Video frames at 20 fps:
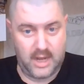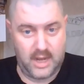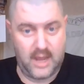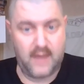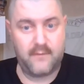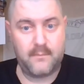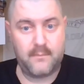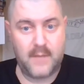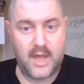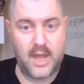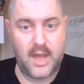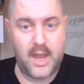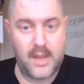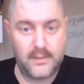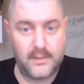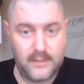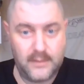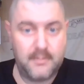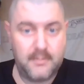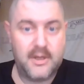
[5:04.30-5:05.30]
have my
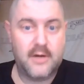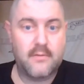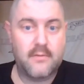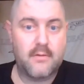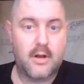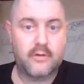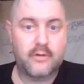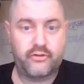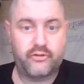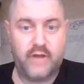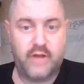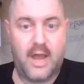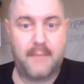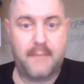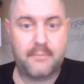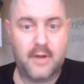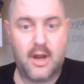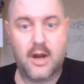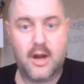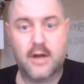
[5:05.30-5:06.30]
limited run
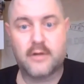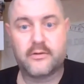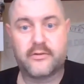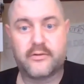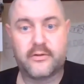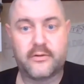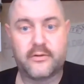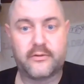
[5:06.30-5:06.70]
shop cards.